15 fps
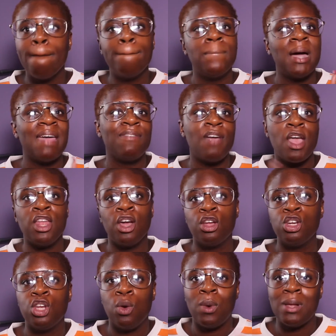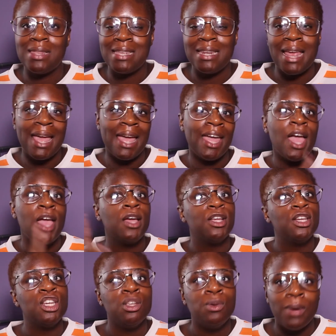But if you're only going to do it once a day,
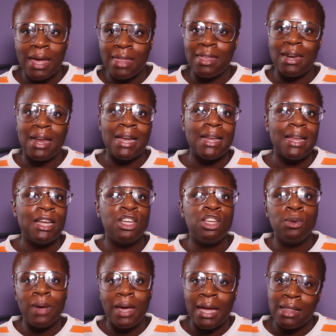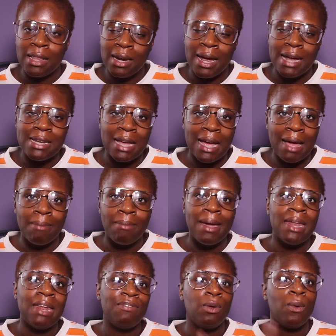do it in the night time.
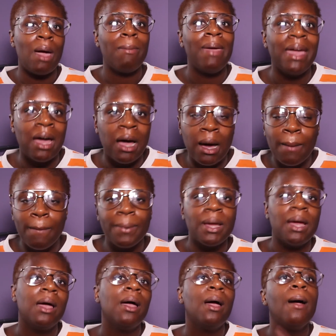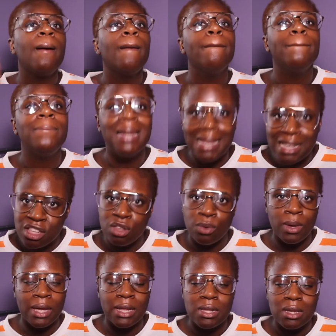And if you wear makeup, please do
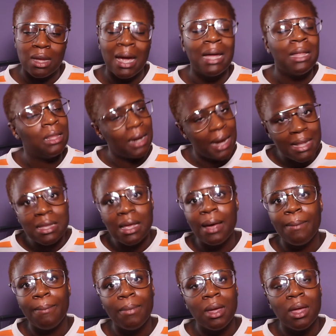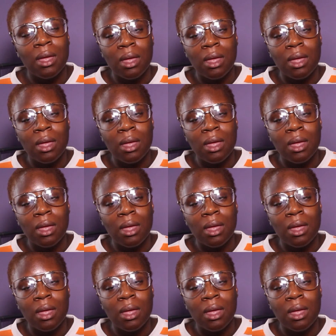it in the night time.